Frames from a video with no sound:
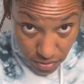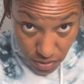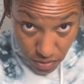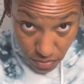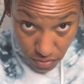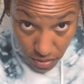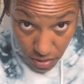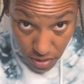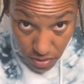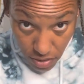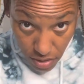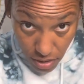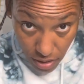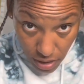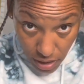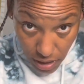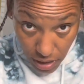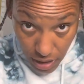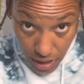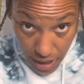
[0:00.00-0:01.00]
doing this on a
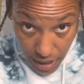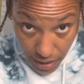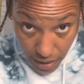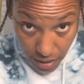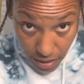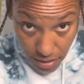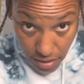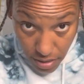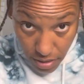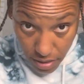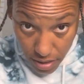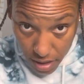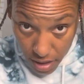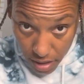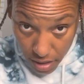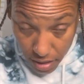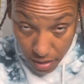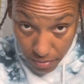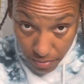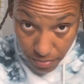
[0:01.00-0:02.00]
client,
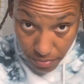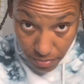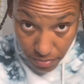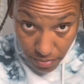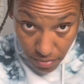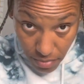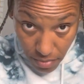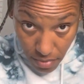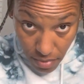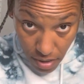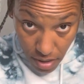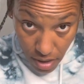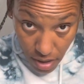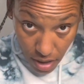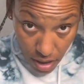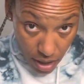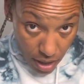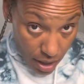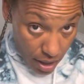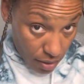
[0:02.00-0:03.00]

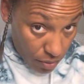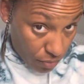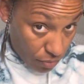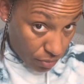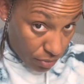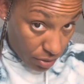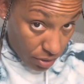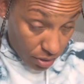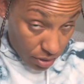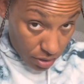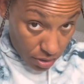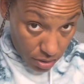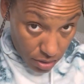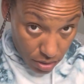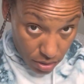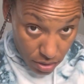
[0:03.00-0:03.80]
I would